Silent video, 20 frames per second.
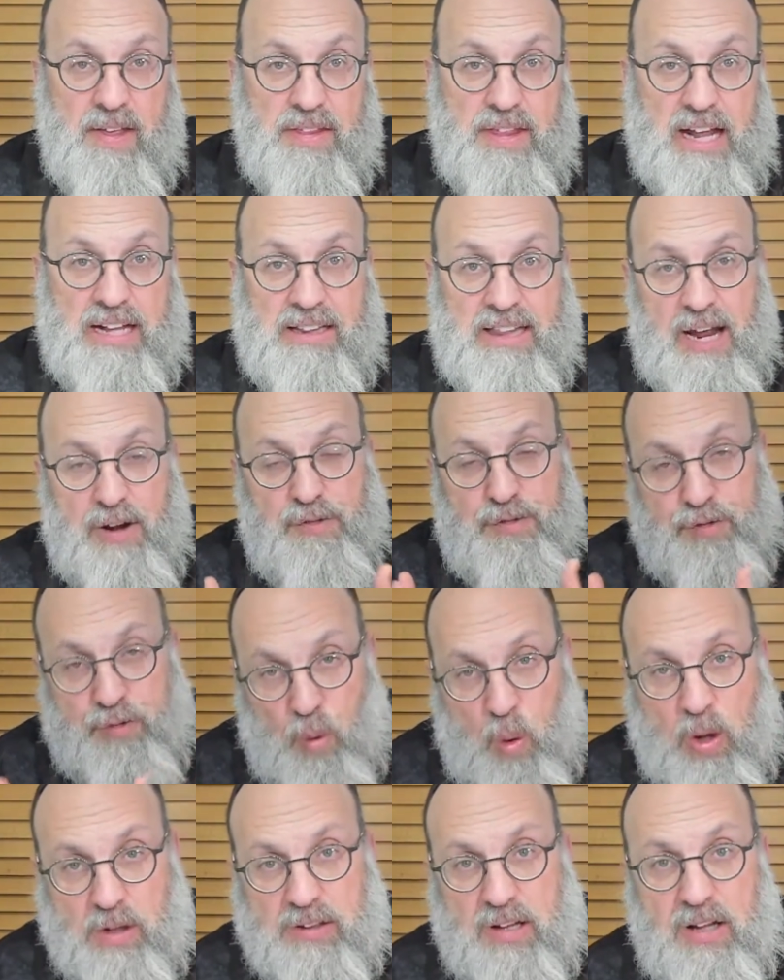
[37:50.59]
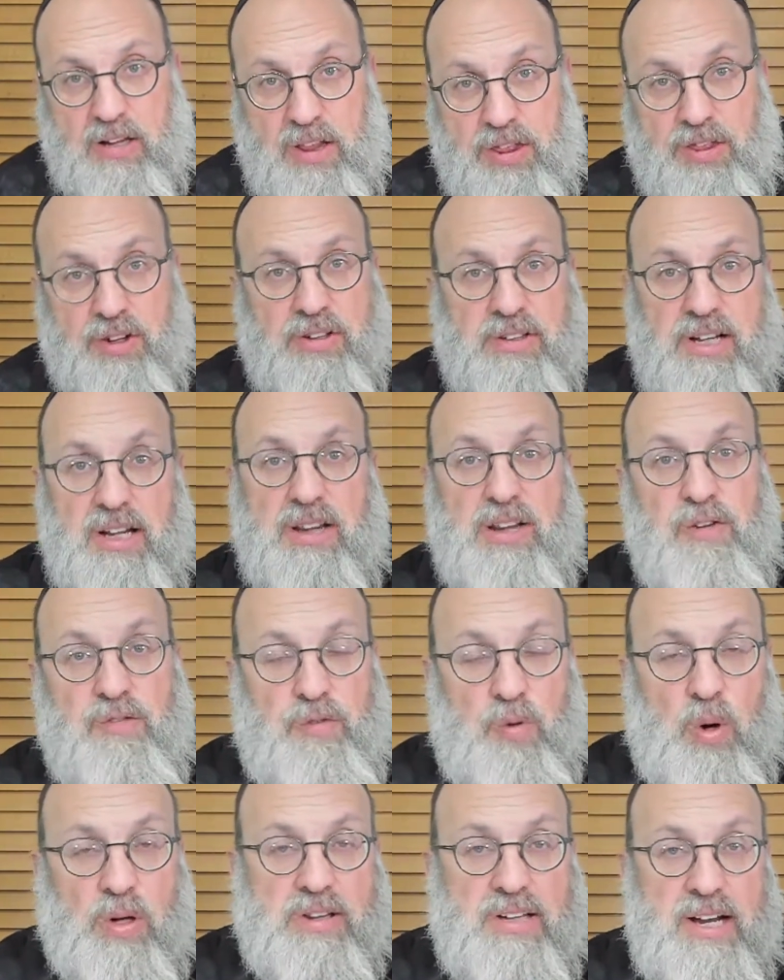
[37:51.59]
that they fought on the 13th and
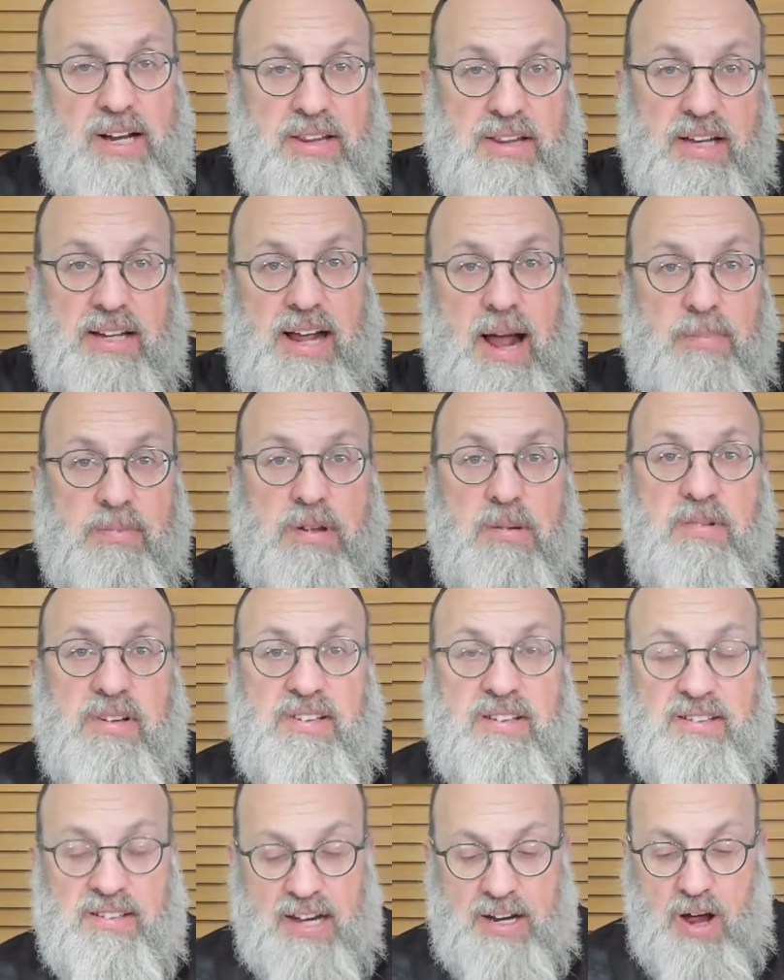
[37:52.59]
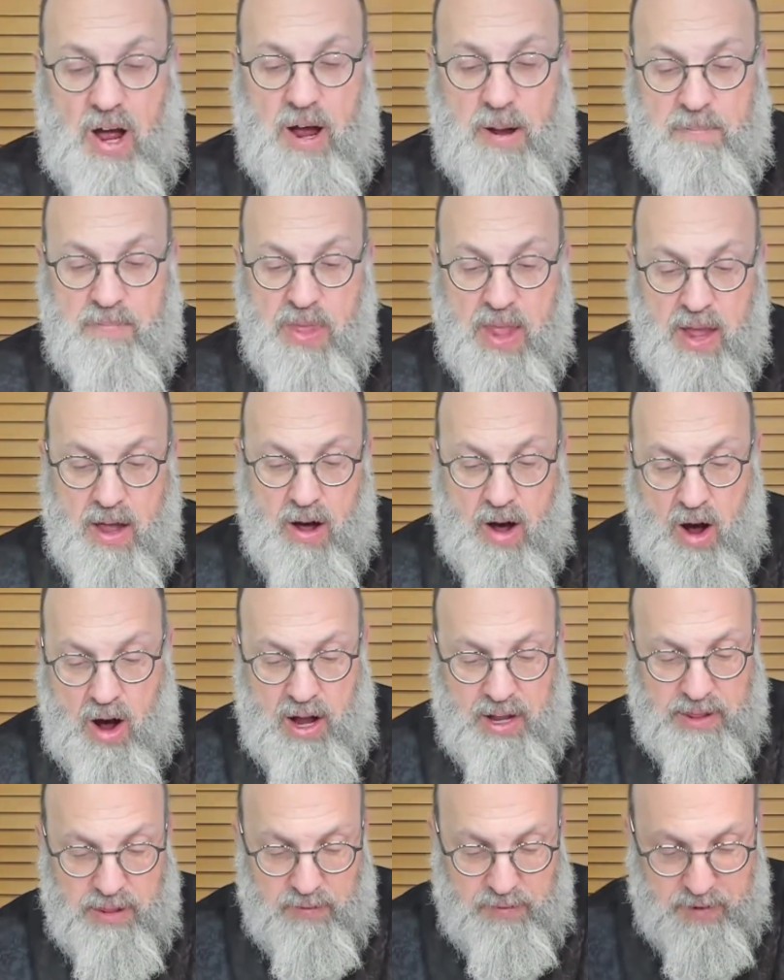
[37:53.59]
14th and kept them in Sisayim
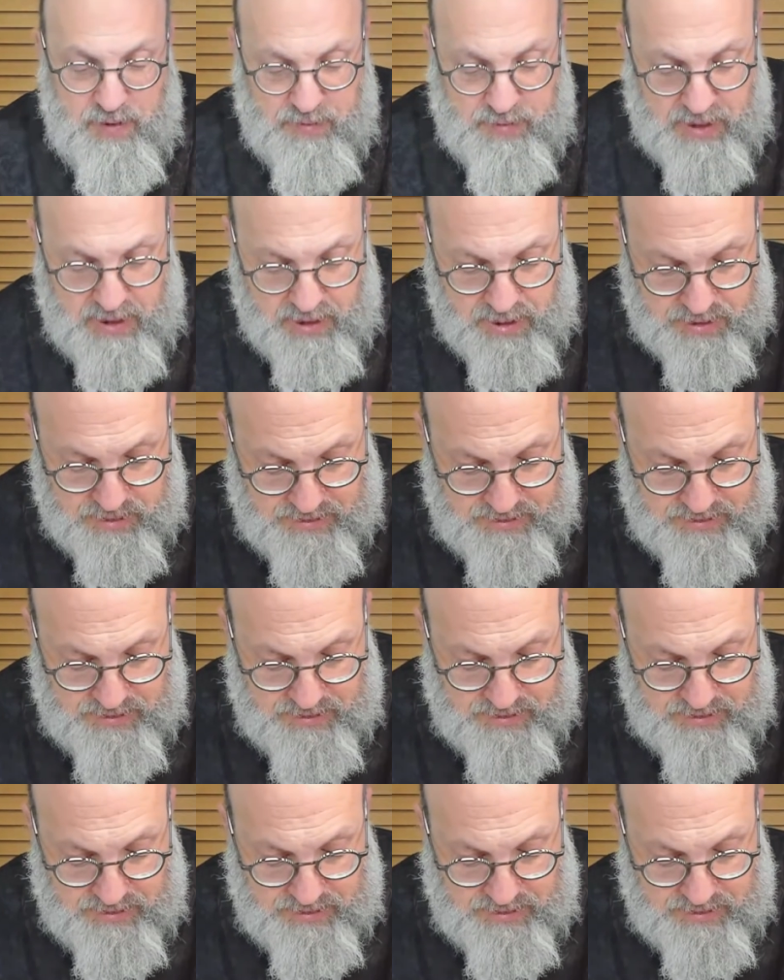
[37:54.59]
on the 15th.